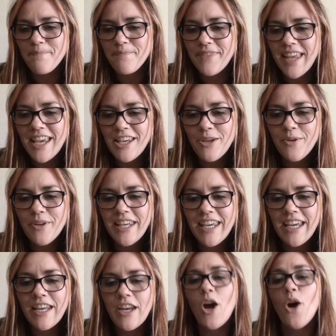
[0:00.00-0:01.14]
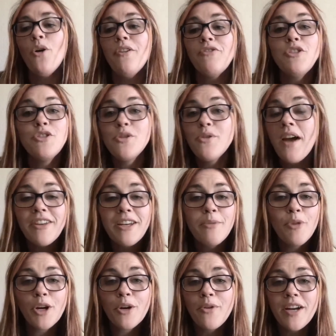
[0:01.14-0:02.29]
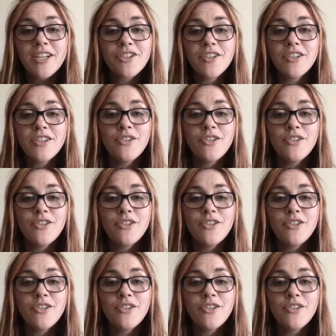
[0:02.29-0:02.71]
Thank you again. Oh, if you do have any more questions,